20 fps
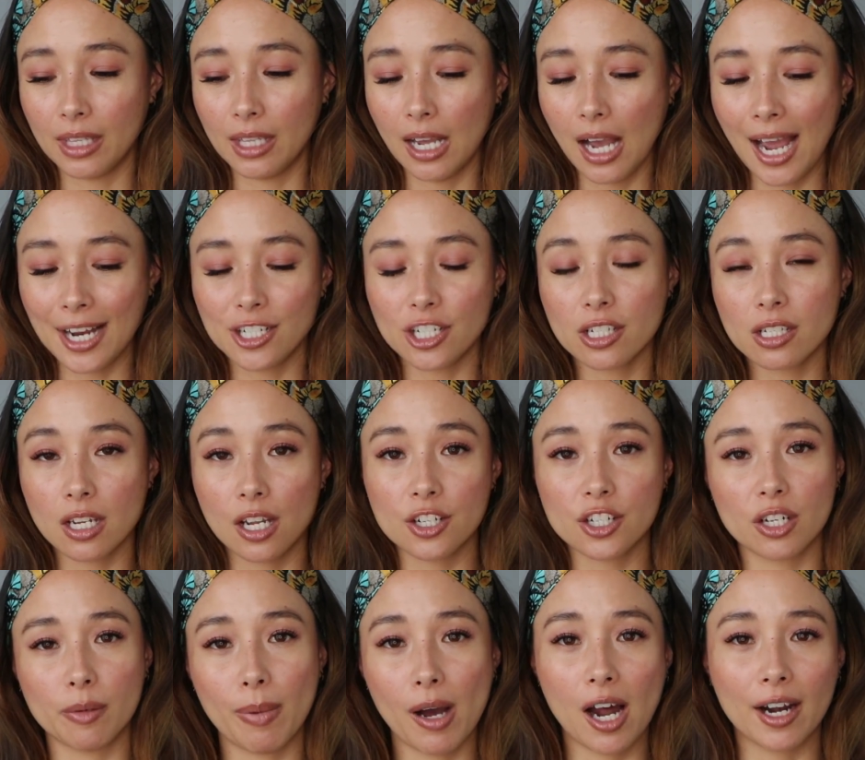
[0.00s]
I just
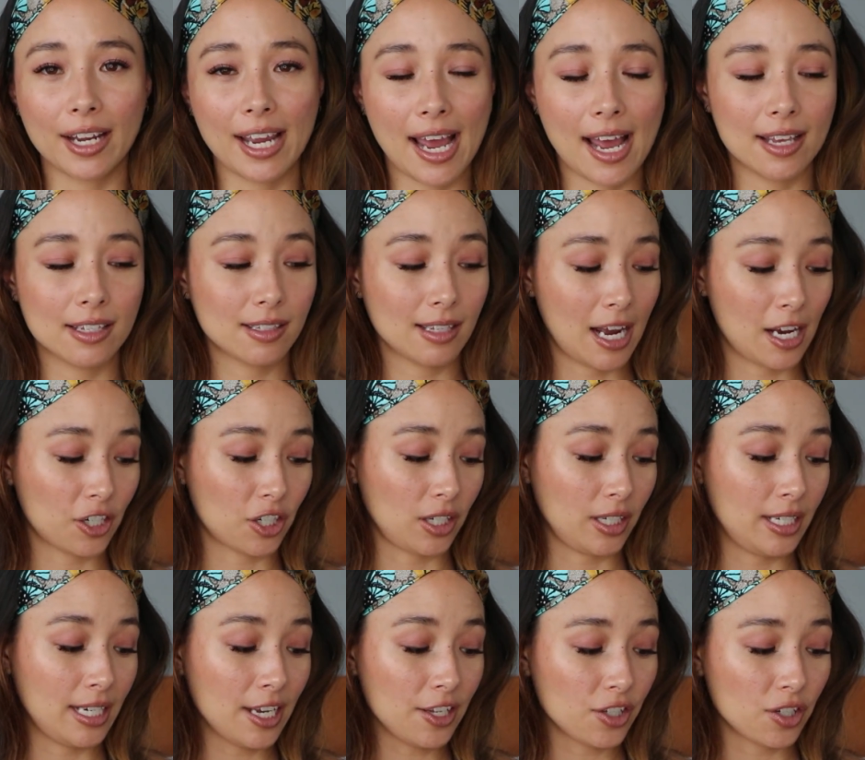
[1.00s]
launched a podcast
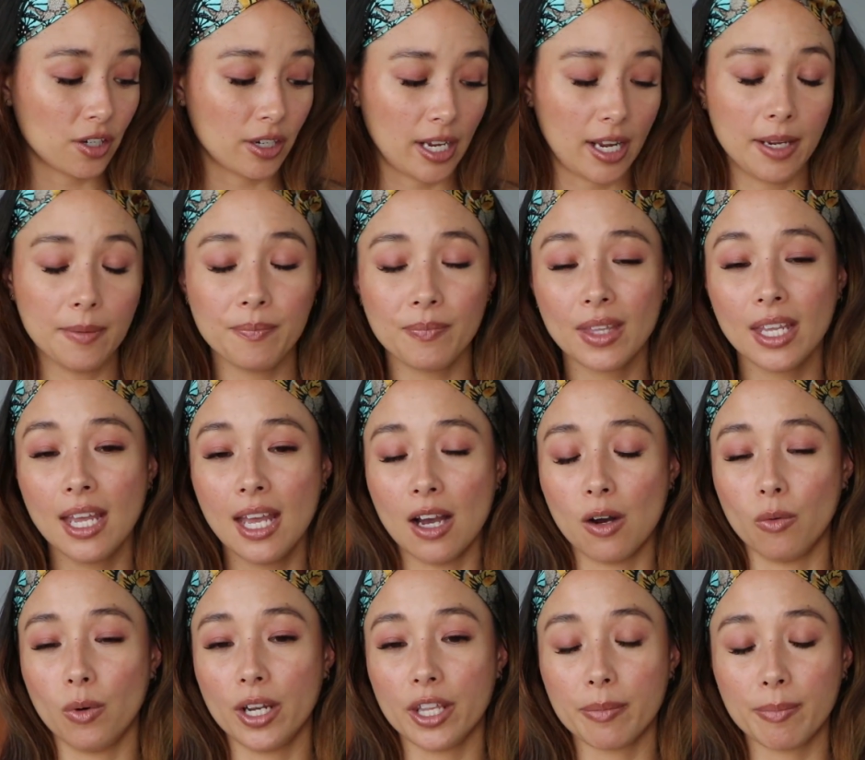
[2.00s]
actually yesterday
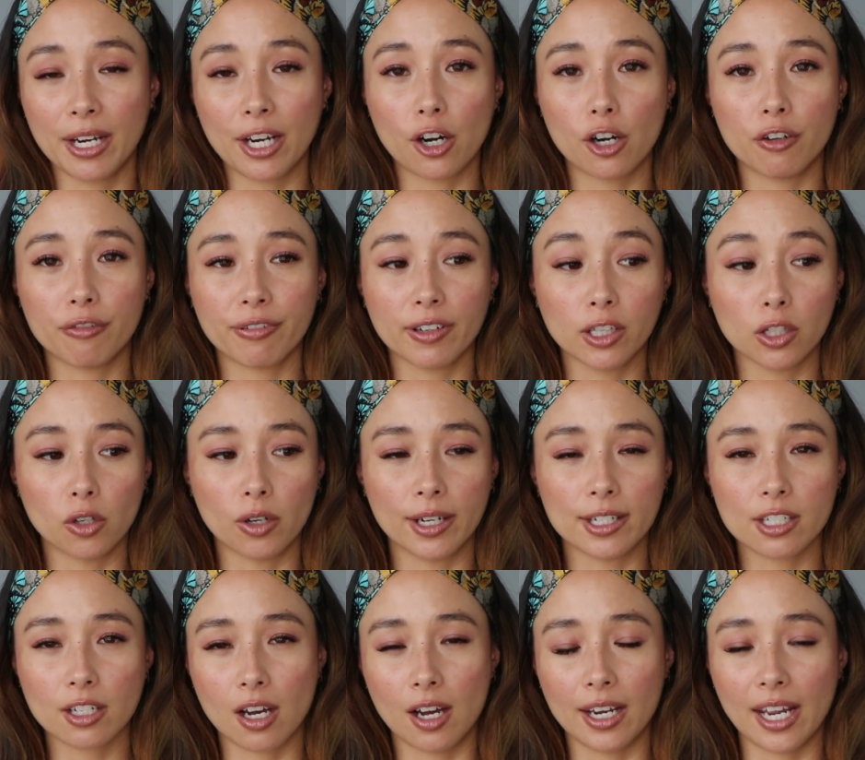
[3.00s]
with my girlfriend Laura.
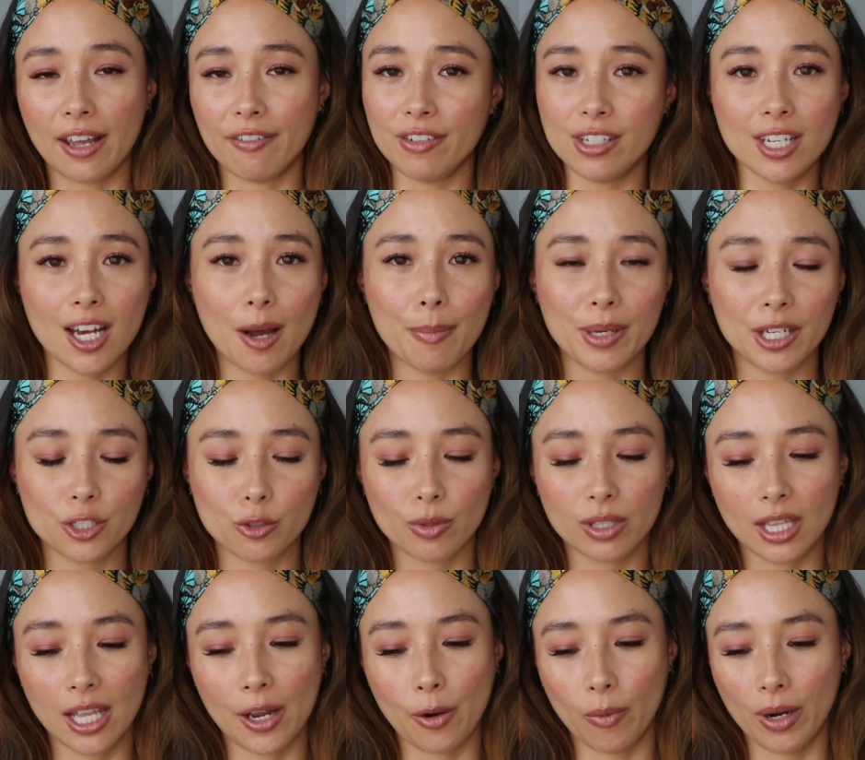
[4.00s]
It's called Heavy Topics
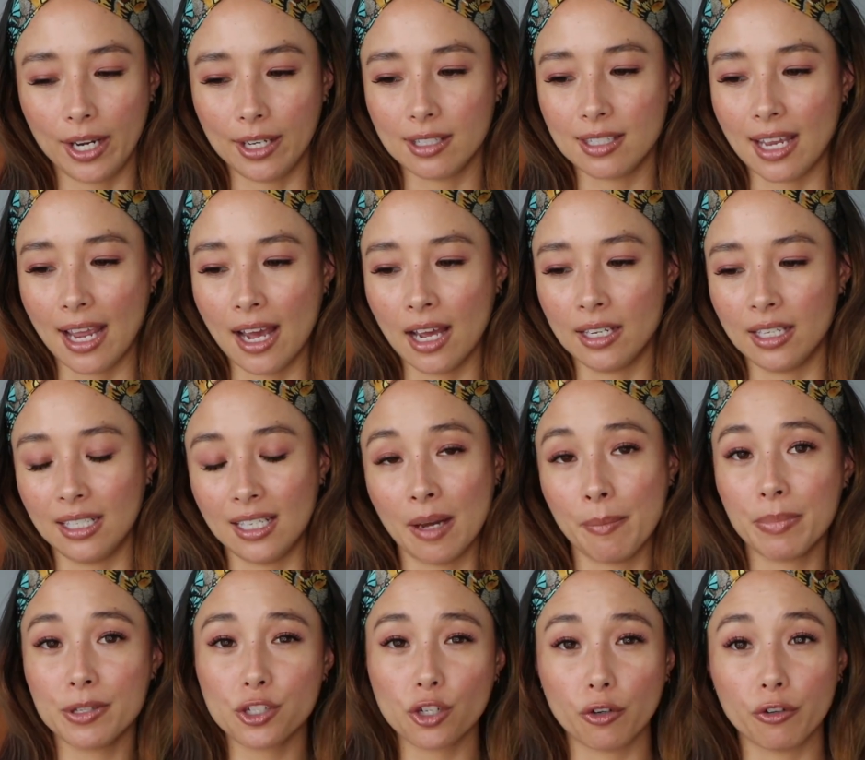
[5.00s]
with Lightweights. And in
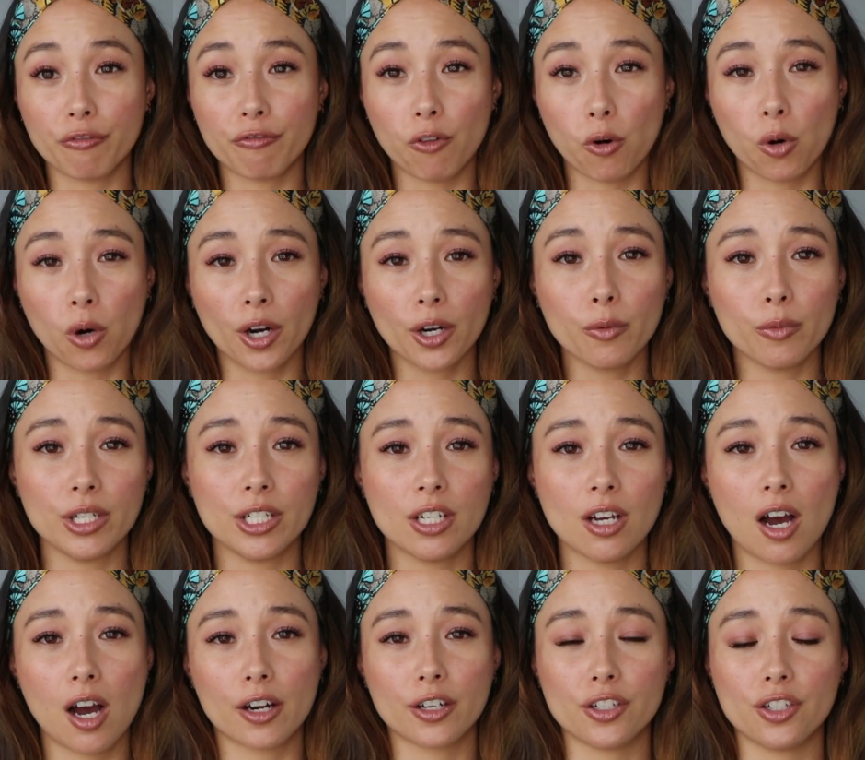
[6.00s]
episode 4, we
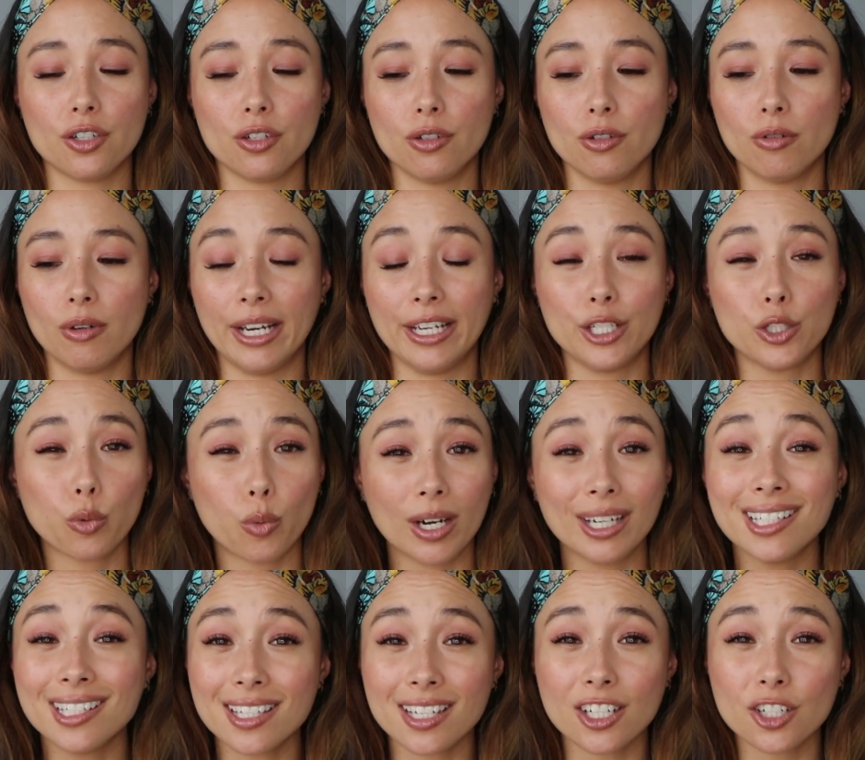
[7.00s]
talked to a
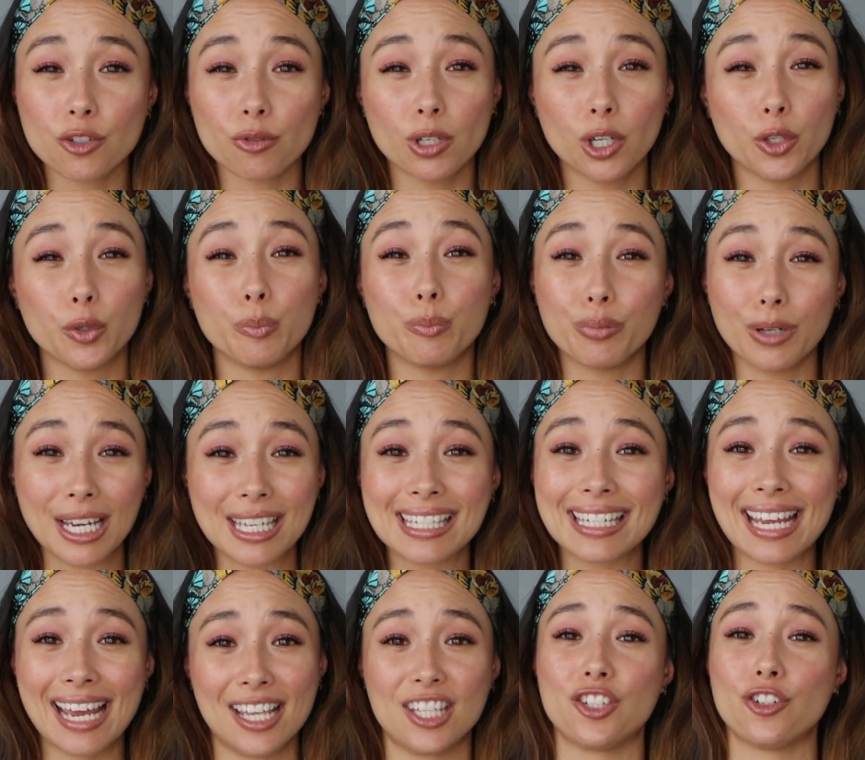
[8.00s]
26-year-old breast
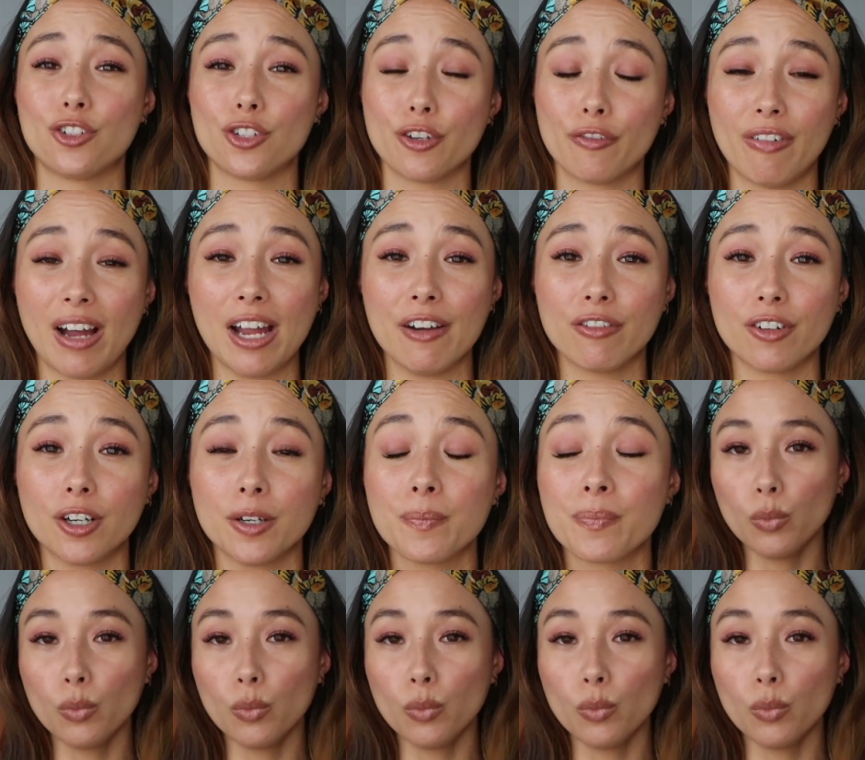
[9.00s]
cancer survivor.